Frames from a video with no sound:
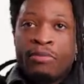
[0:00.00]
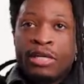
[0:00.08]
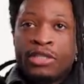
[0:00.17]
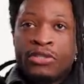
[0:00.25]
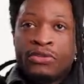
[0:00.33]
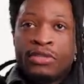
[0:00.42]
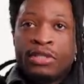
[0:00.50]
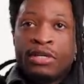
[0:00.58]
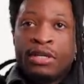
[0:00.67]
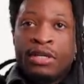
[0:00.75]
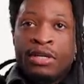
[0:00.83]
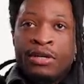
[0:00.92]
my children,
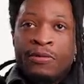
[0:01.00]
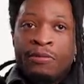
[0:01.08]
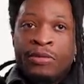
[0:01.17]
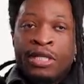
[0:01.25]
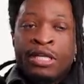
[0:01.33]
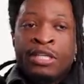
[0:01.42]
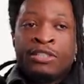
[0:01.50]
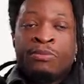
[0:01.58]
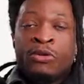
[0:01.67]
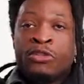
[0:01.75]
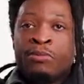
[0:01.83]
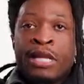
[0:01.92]
because
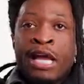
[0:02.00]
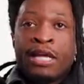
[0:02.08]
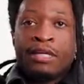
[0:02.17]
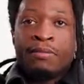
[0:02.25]
most Black